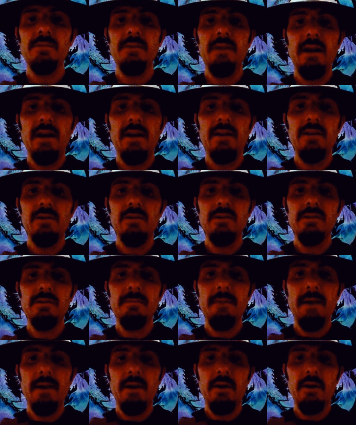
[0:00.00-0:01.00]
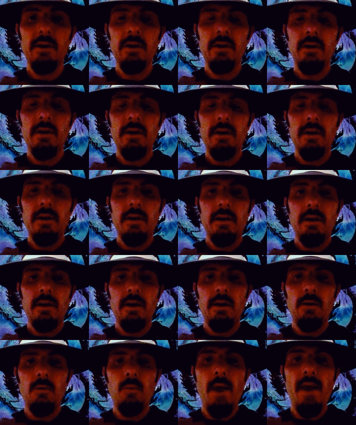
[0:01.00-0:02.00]
behind you, is the better
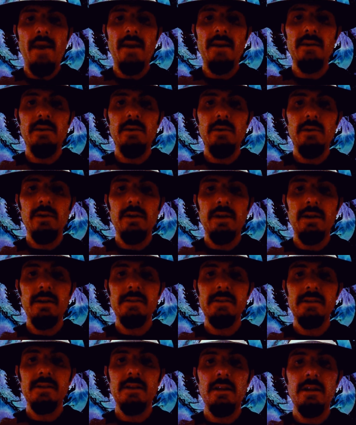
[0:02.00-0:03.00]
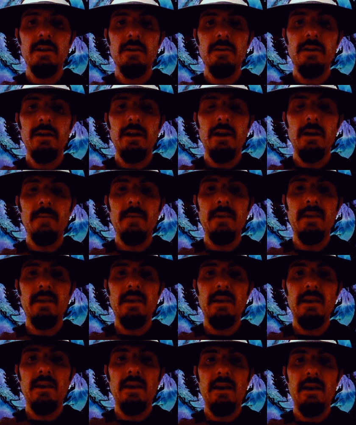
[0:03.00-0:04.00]
way to do things. And here they are
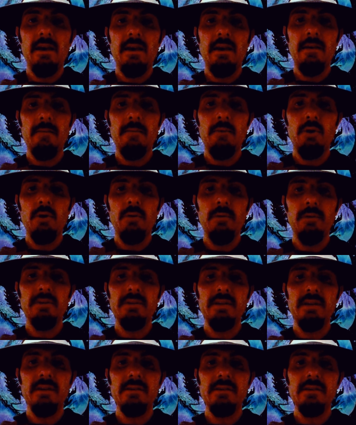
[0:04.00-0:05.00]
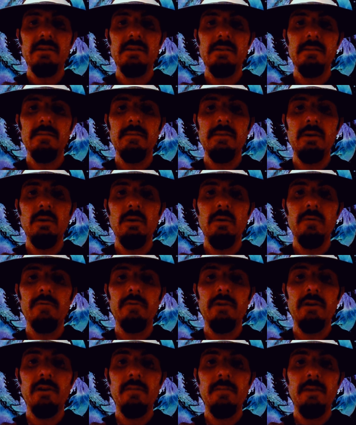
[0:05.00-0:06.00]
making a portable sound system to go in
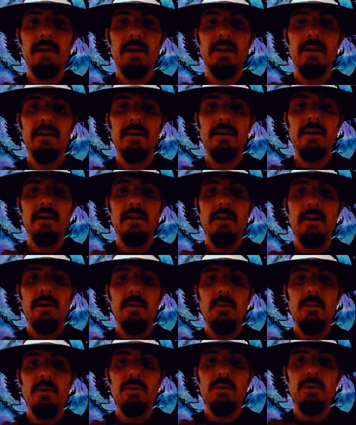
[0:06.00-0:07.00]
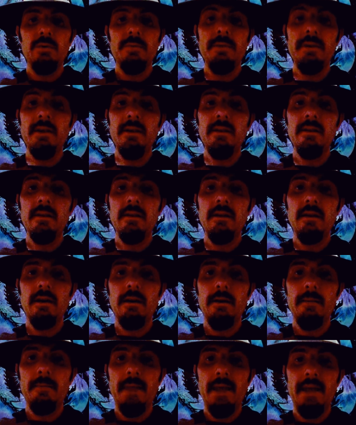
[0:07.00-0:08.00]
front of the band, which would mean
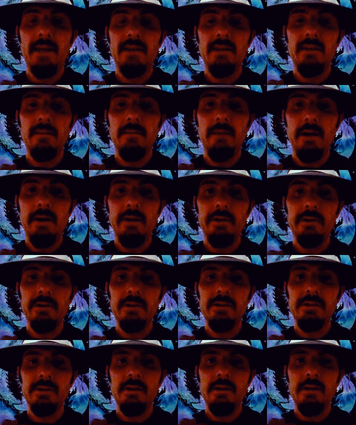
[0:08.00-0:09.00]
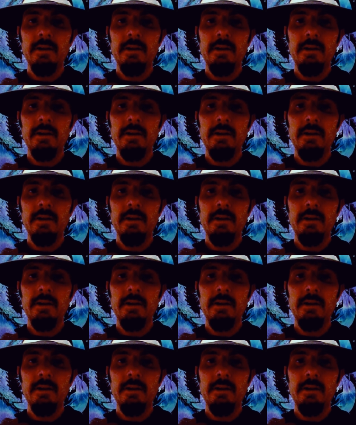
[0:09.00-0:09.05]
back to the monitors.